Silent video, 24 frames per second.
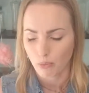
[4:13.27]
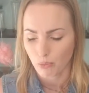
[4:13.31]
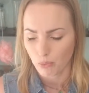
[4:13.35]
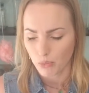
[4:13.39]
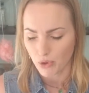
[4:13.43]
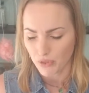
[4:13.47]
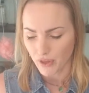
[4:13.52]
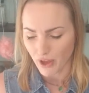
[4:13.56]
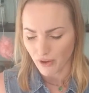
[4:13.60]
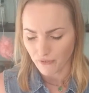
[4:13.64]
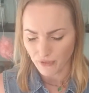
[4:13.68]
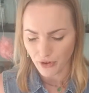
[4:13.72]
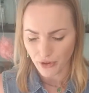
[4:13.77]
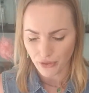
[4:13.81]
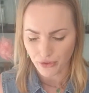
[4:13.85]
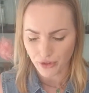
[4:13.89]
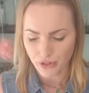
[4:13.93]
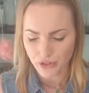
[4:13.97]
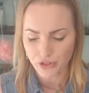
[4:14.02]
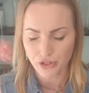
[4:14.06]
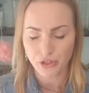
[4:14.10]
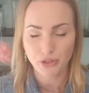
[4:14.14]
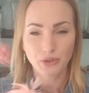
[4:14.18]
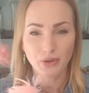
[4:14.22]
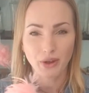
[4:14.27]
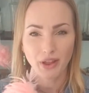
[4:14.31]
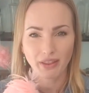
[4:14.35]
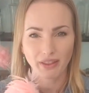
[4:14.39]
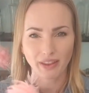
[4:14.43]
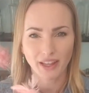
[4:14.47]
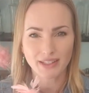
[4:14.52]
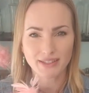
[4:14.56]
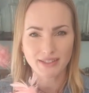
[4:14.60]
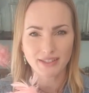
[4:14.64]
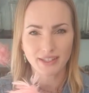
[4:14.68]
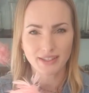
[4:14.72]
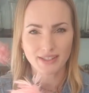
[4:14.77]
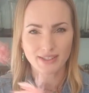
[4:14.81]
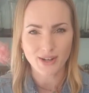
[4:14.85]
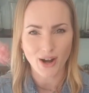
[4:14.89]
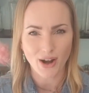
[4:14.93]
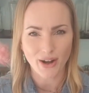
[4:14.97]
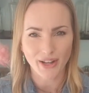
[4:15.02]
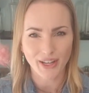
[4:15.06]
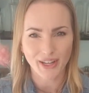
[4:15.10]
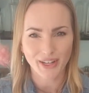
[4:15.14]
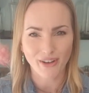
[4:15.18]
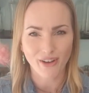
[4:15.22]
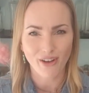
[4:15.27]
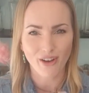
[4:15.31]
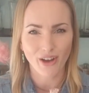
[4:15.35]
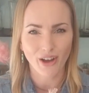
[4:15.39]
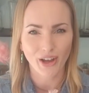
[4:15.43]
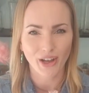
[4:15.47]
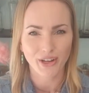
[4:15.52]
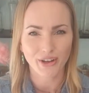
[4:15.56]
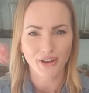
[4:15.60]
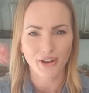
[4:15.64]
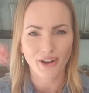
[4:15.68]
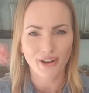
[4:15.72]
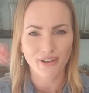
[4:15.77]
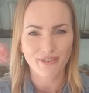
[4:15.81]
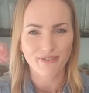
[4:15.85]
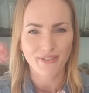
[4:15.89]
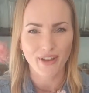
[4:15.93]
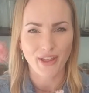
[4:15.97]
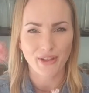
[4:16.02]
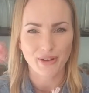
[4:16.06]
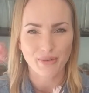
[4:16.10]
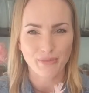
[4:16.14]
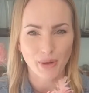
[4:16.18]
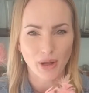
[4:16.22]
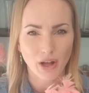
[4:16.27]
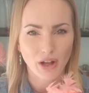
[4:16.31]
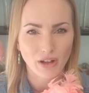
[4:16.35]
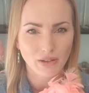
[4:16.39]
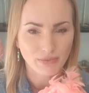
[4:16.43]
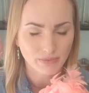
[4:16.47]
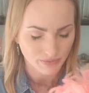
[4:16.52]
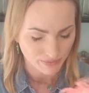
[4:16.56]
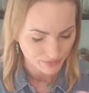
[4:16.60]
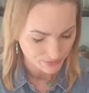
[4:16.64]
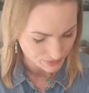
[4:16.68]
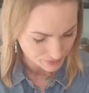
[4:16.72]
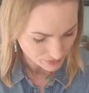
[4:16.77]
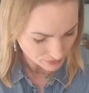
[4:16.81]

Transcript: without further ado, let's get started on our feather ball.